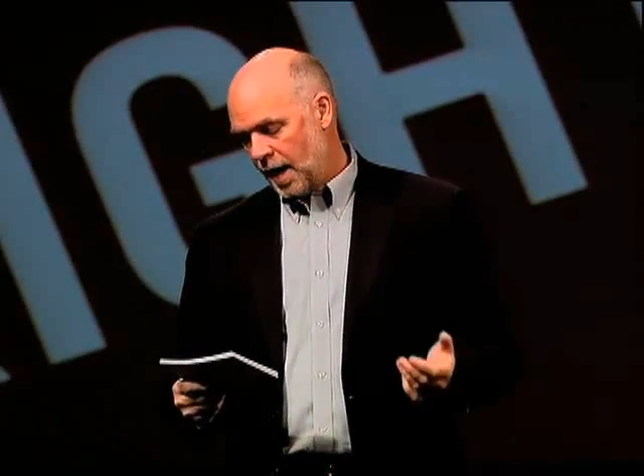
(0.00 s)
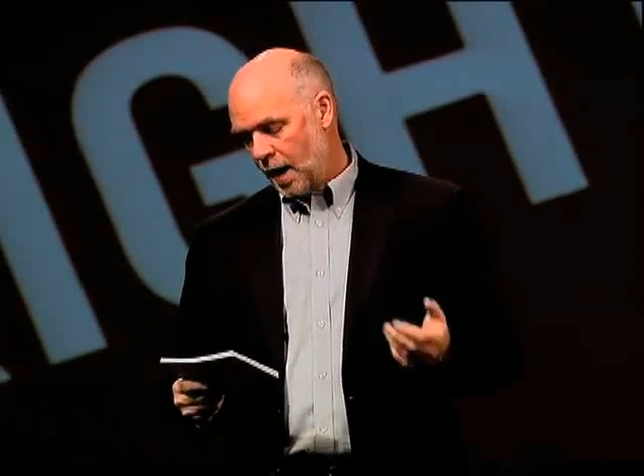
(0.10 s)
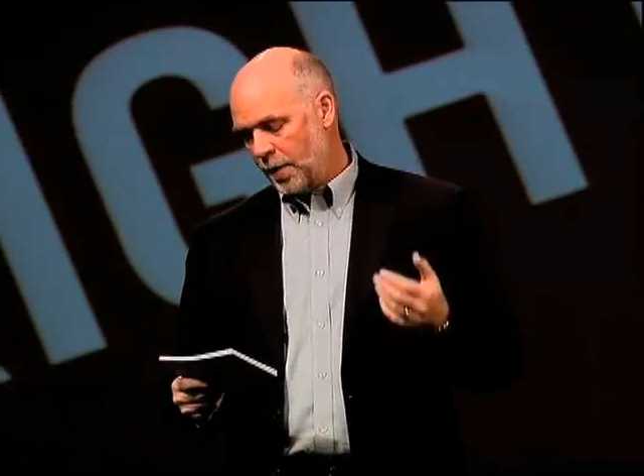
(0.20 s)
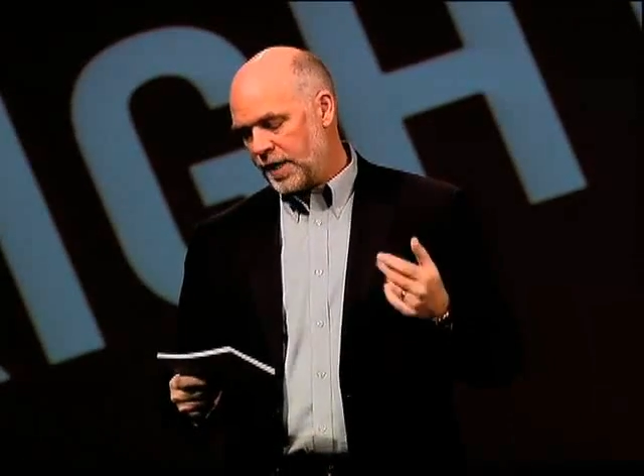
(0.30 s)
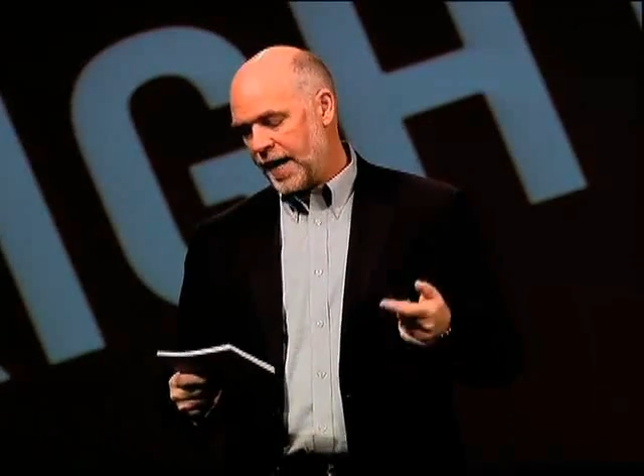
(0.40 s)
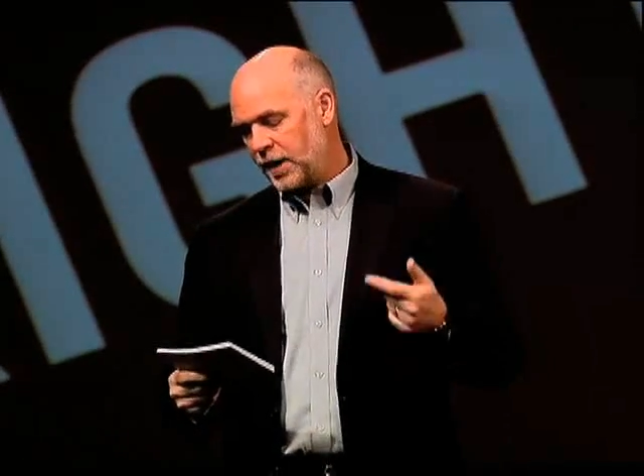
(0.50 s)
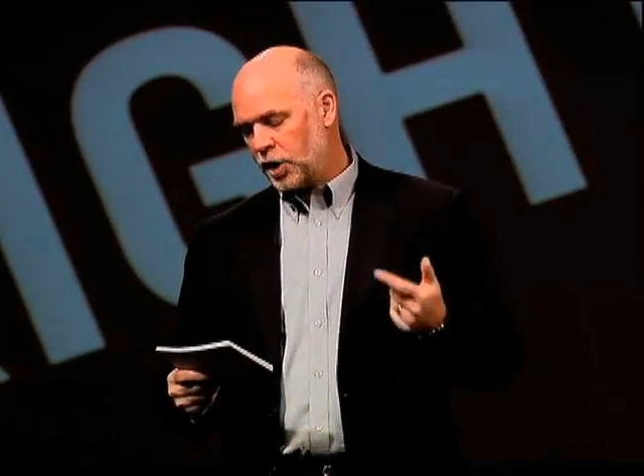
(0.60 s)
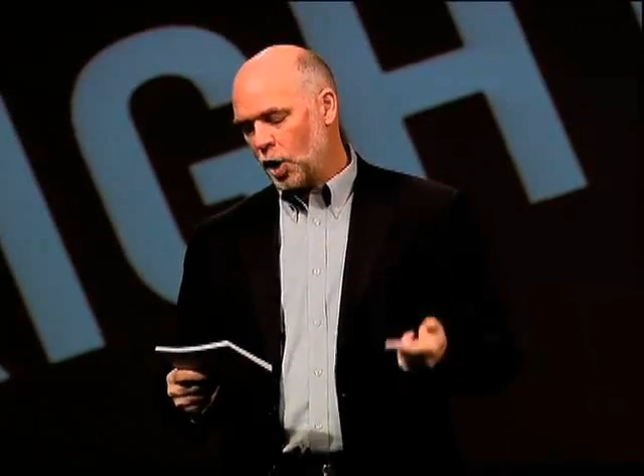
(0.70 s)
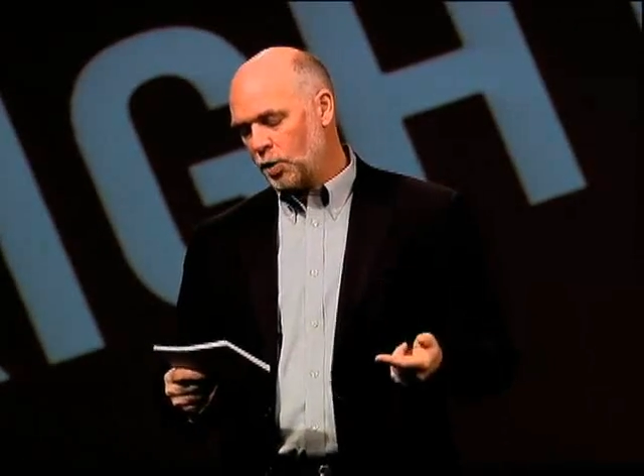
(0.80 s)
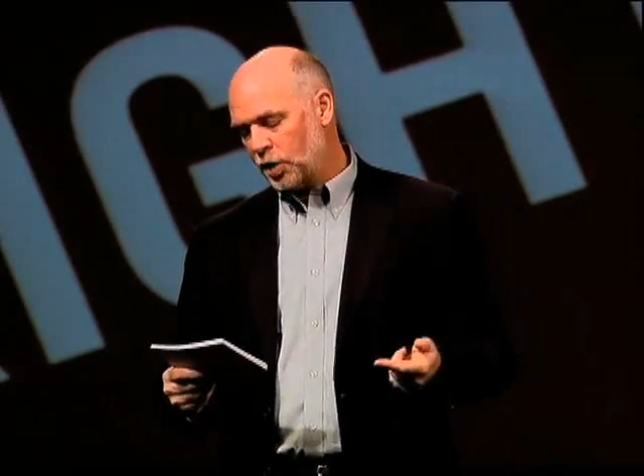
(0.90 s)
And we take it
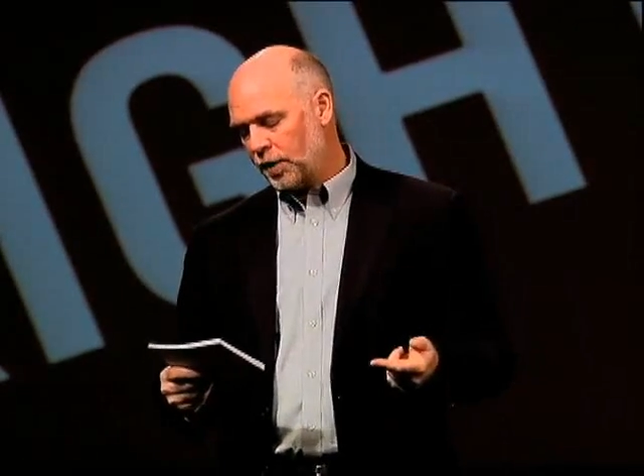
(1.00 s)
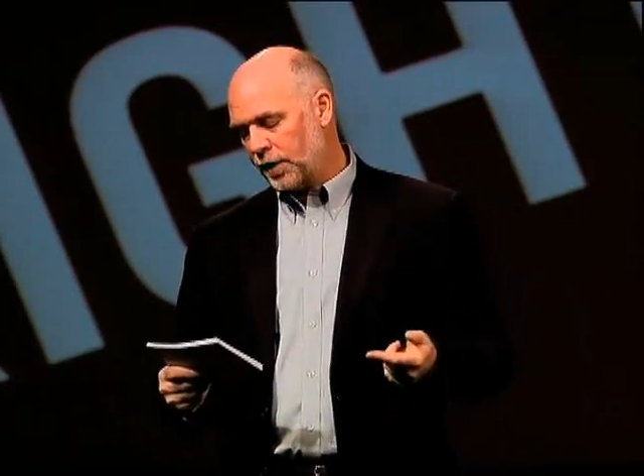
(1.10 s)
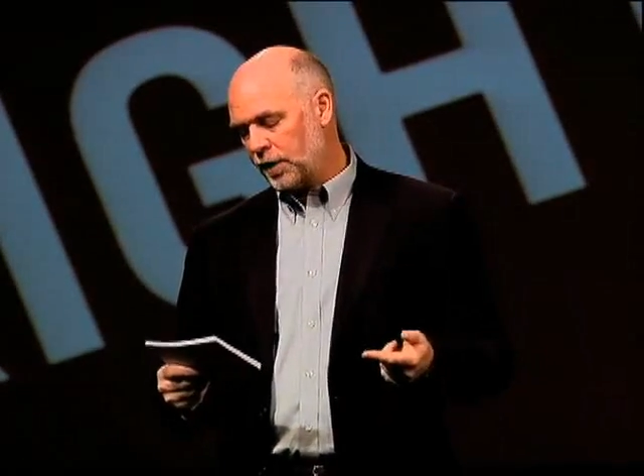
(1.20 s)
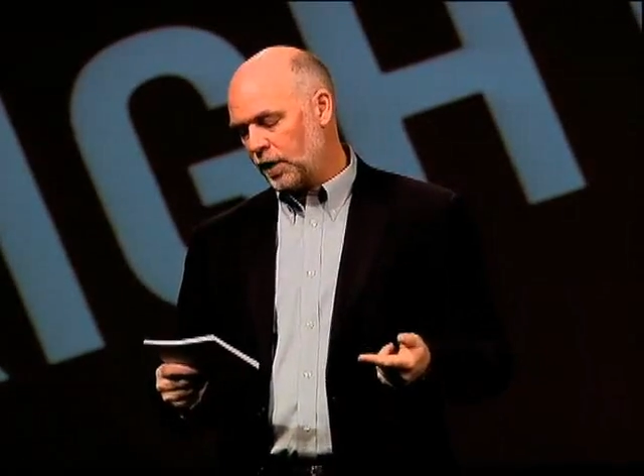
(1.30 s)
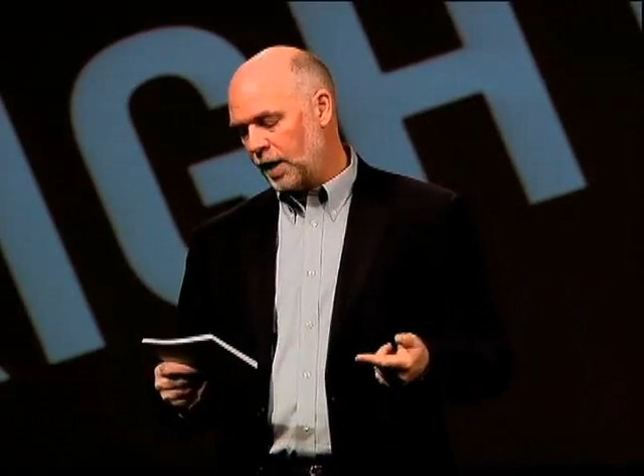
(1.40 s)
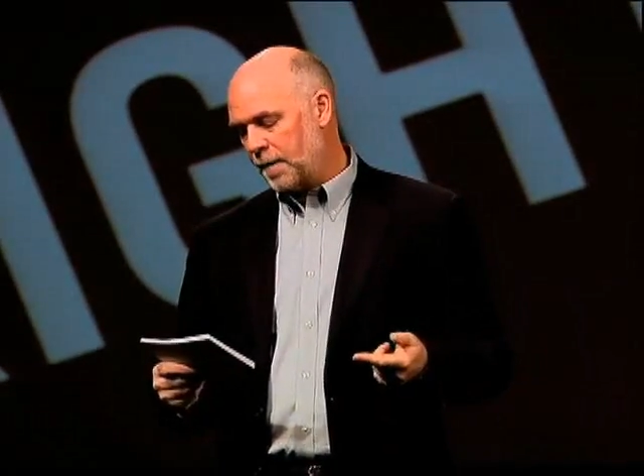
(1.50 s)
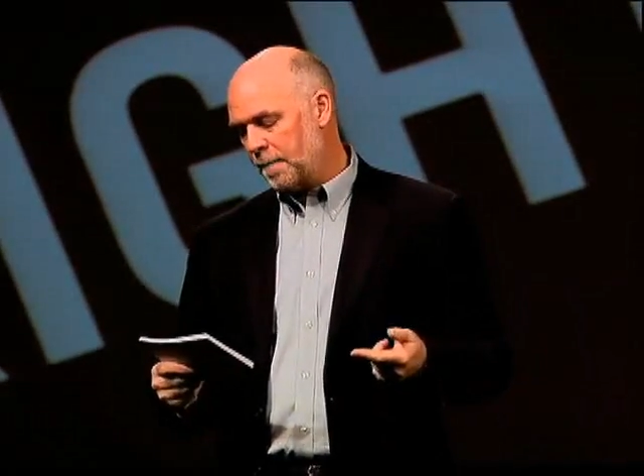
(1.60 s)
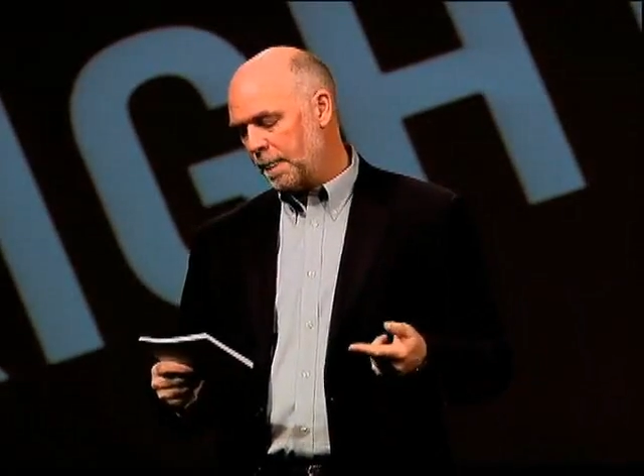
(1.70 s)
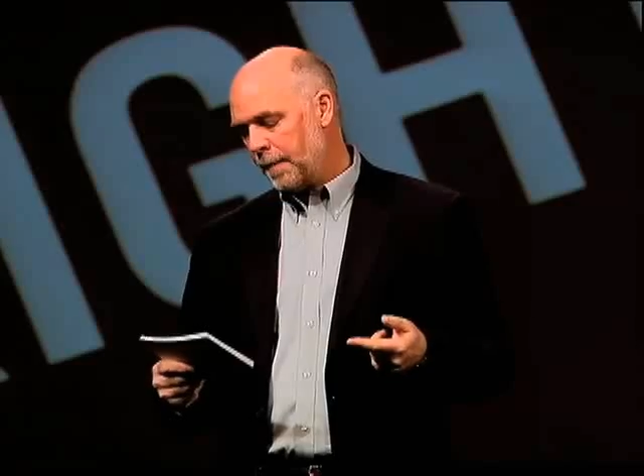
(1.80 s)
so seriously